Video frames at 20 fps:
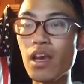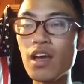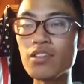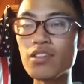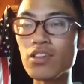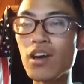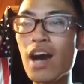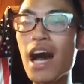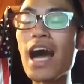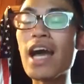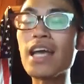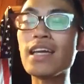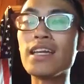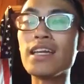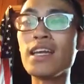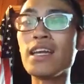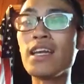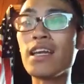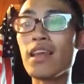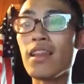so I
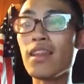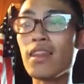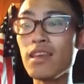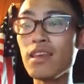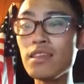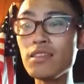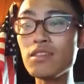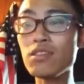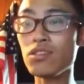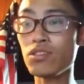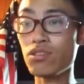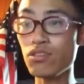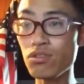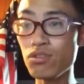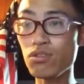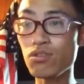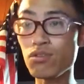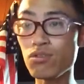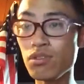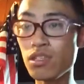need these
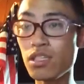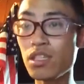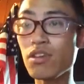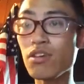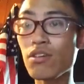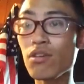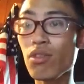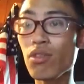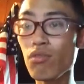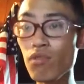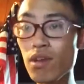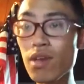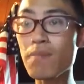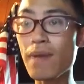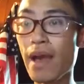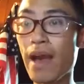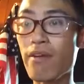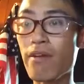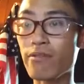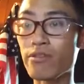two tier 3
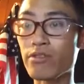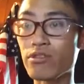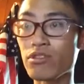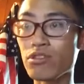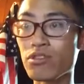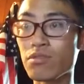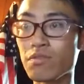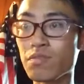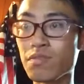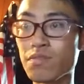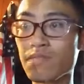powers.